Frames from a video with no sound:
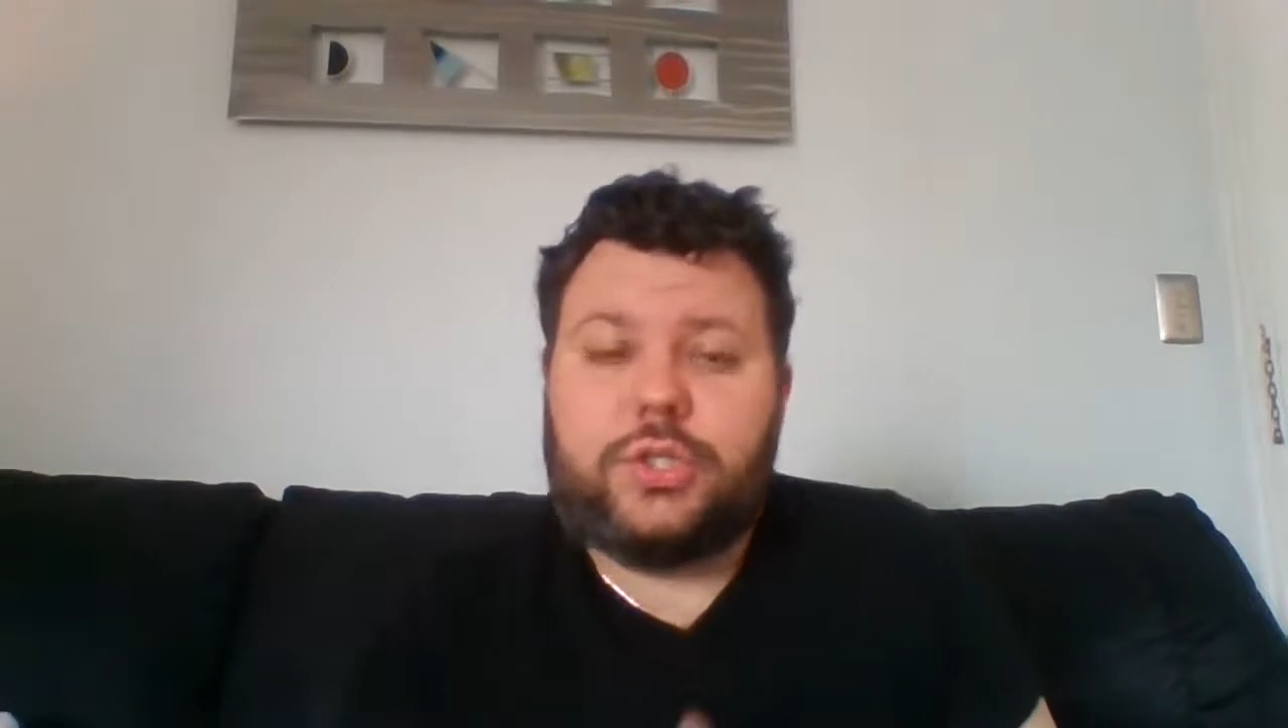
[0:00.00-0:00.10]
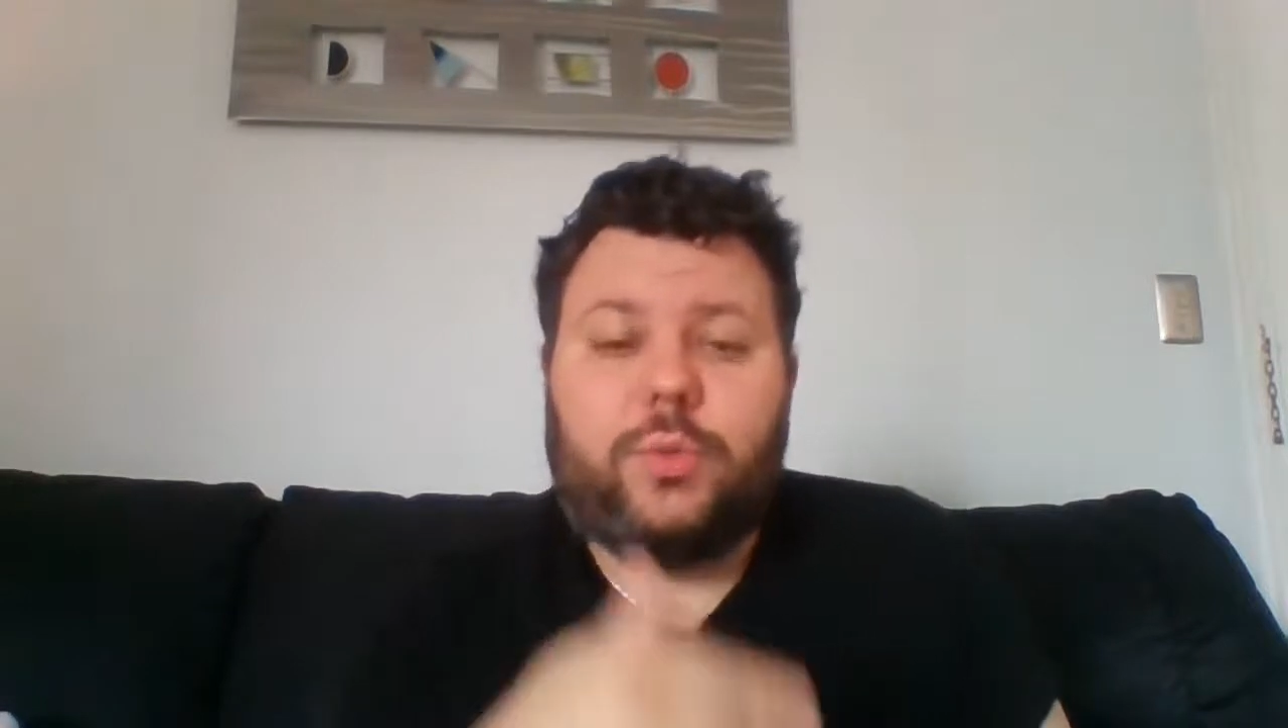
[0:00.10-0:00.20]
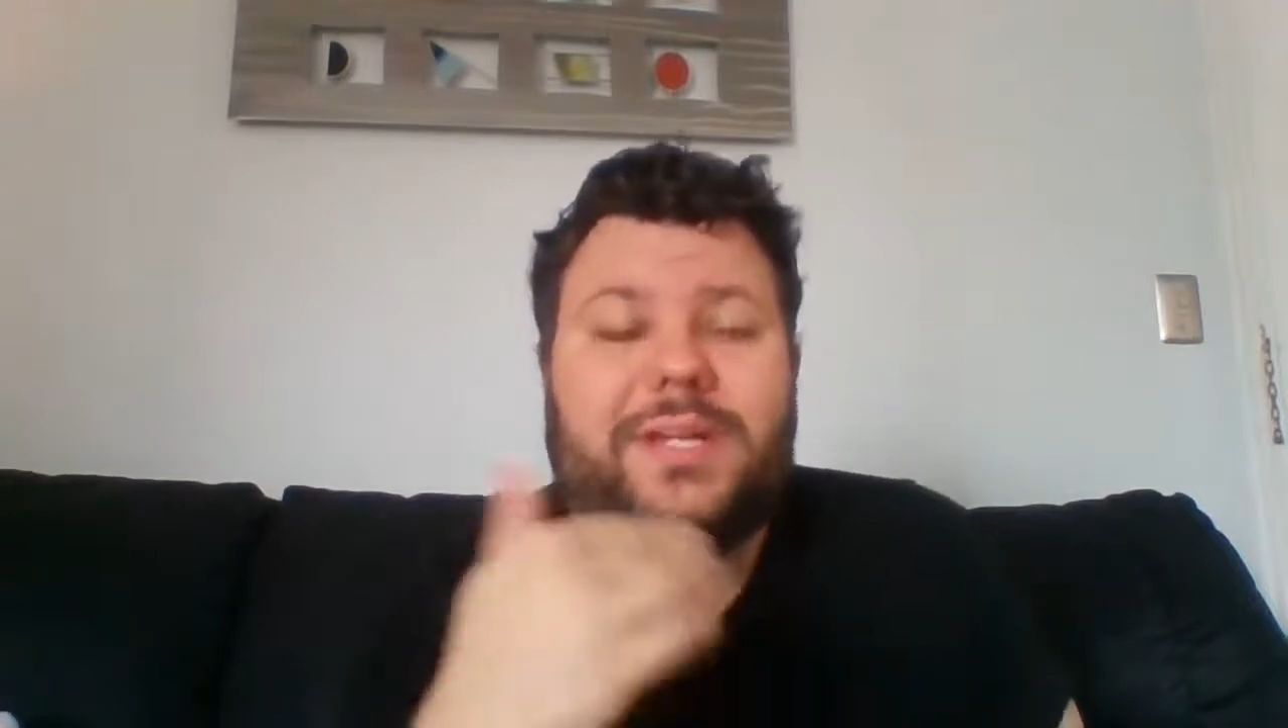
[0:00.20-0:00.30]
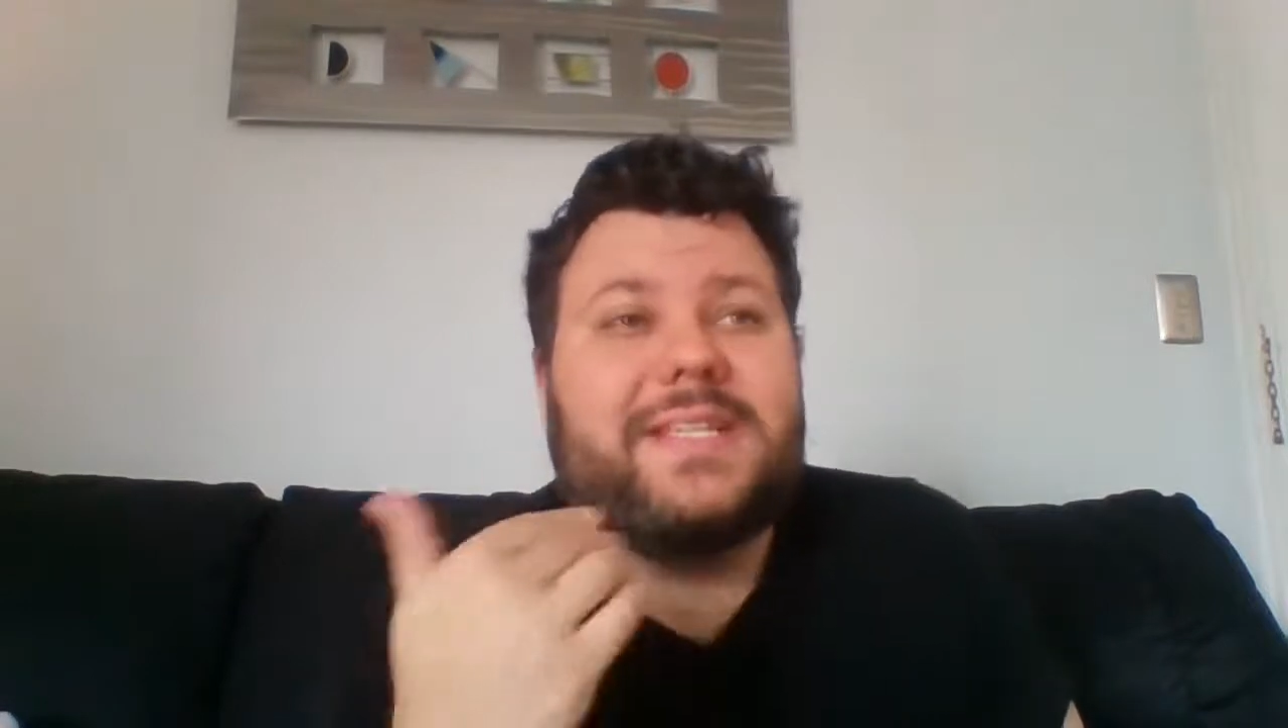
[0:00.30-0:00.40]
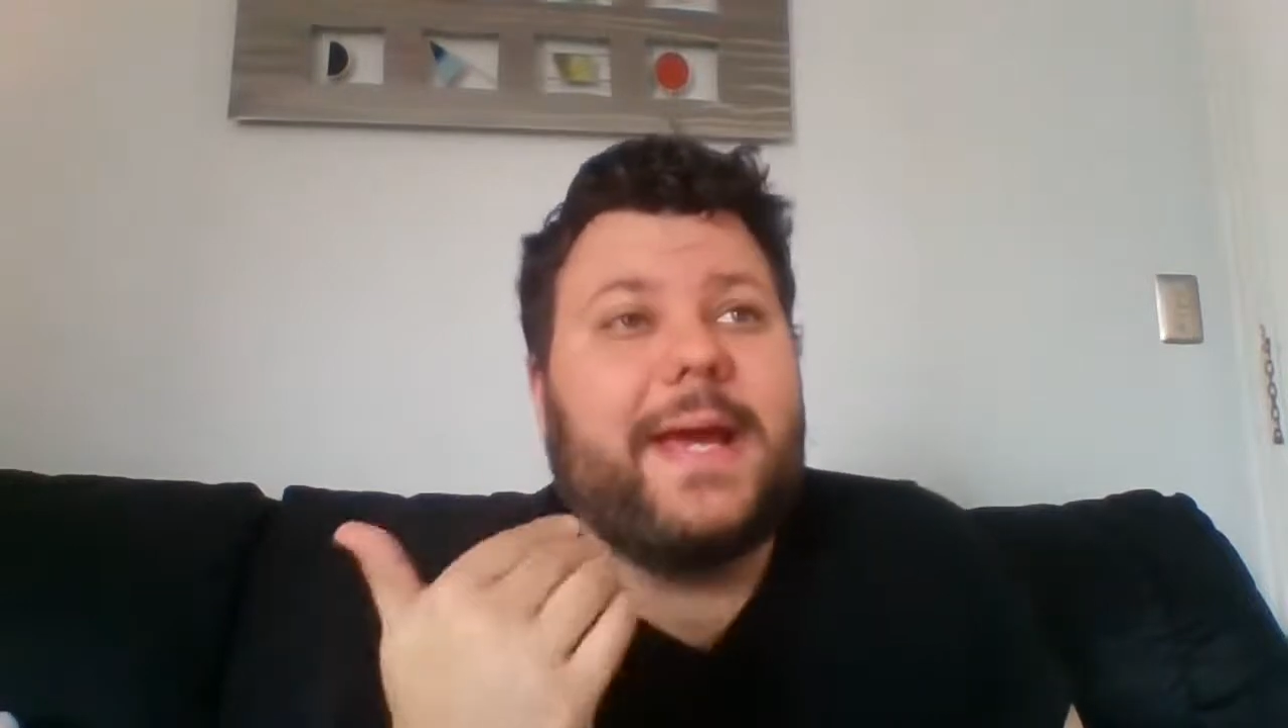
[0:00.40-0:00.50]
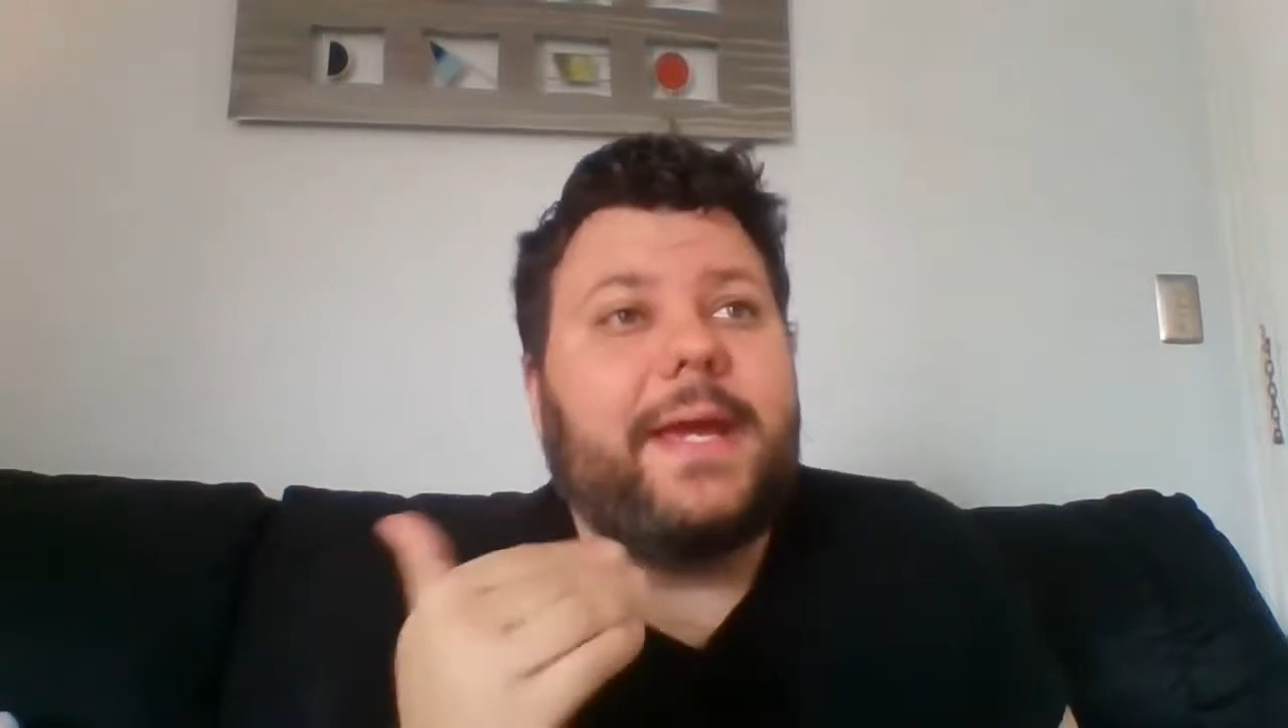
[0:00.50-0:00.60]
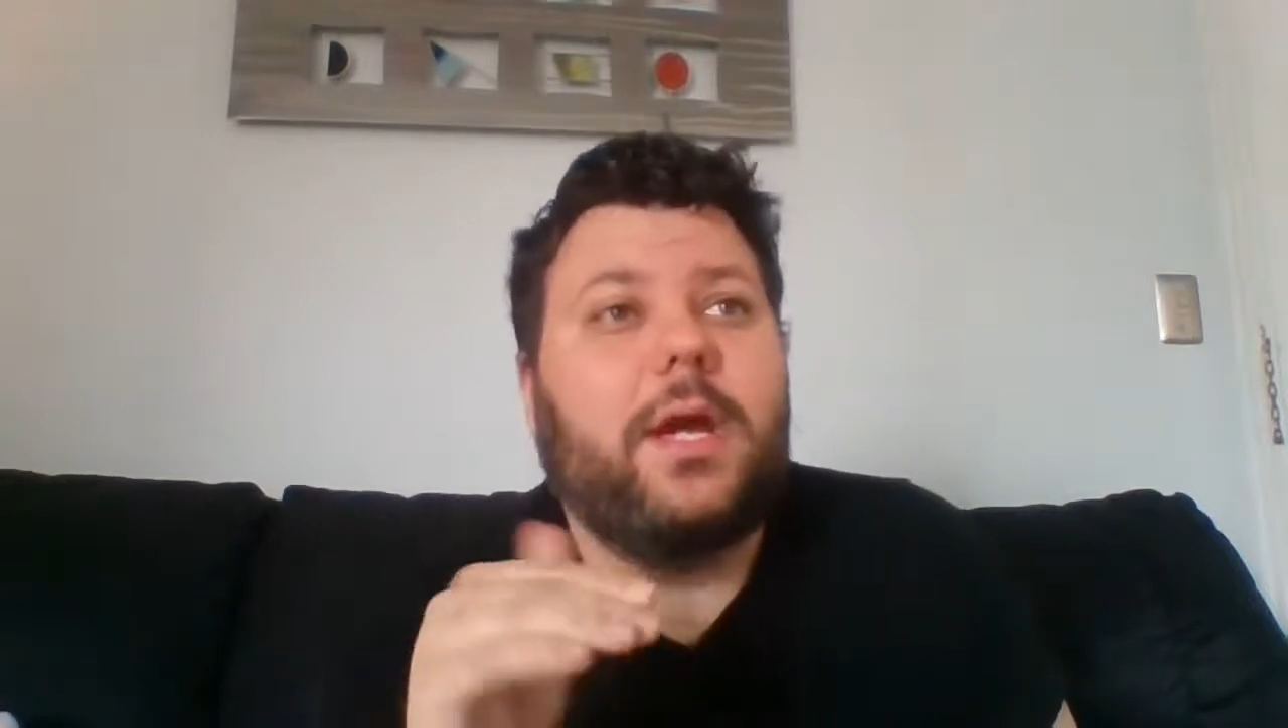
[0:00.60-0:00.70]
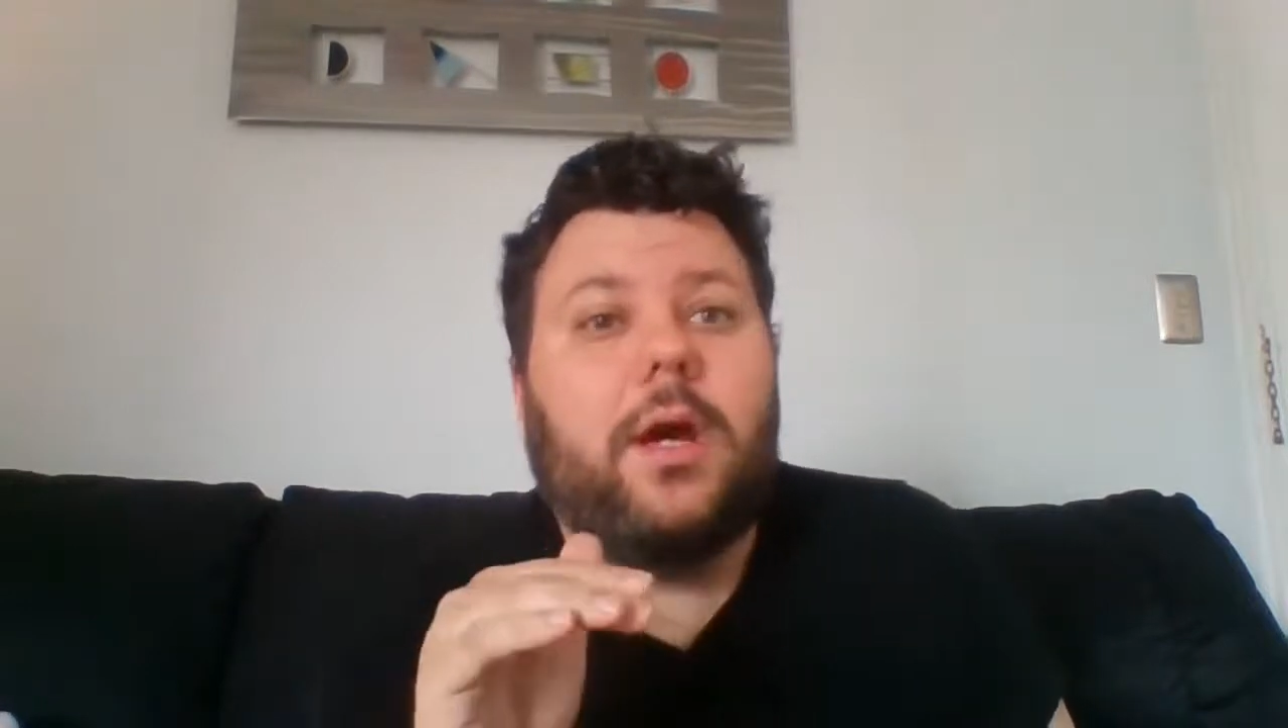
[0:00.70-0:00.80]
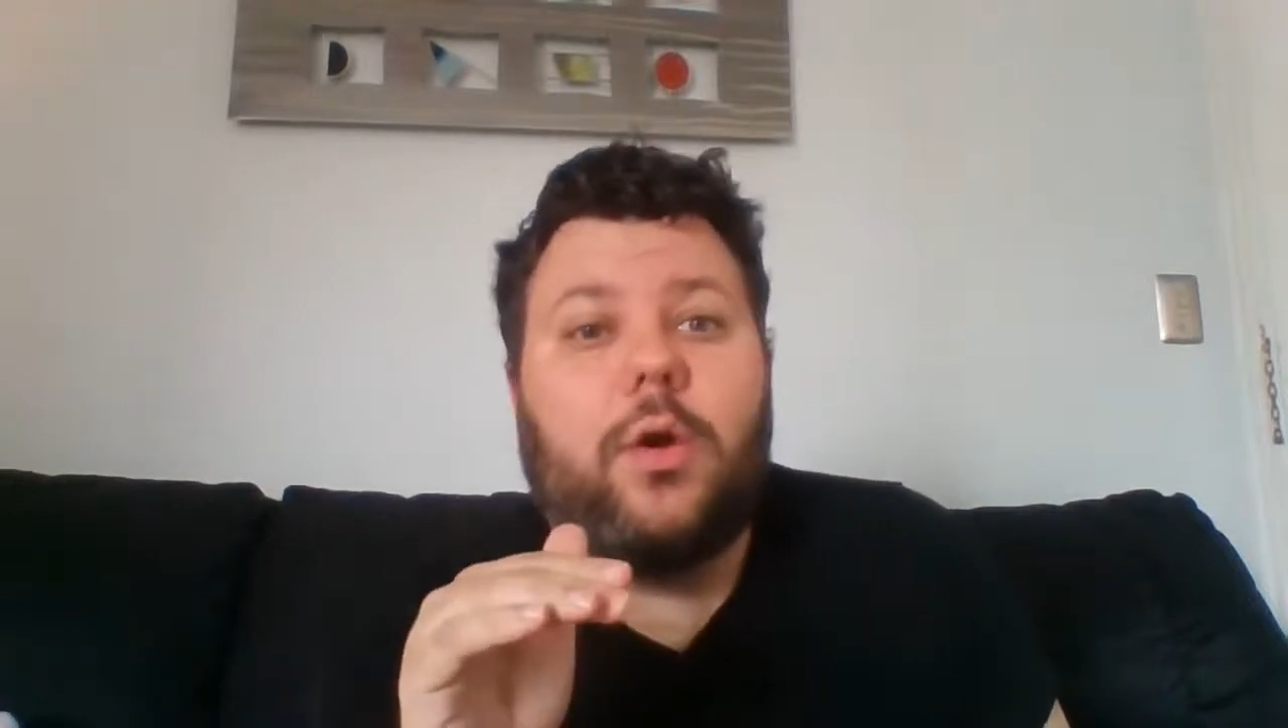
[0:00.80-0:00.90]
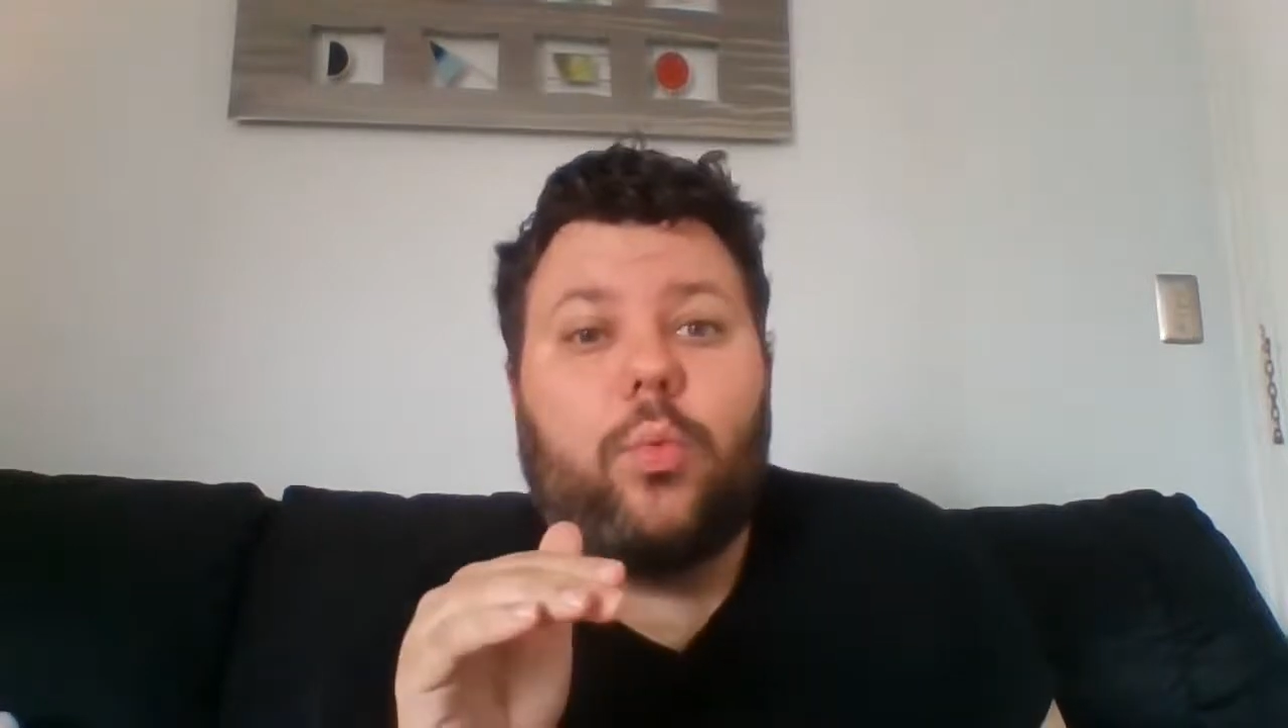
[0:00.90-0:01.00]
to is I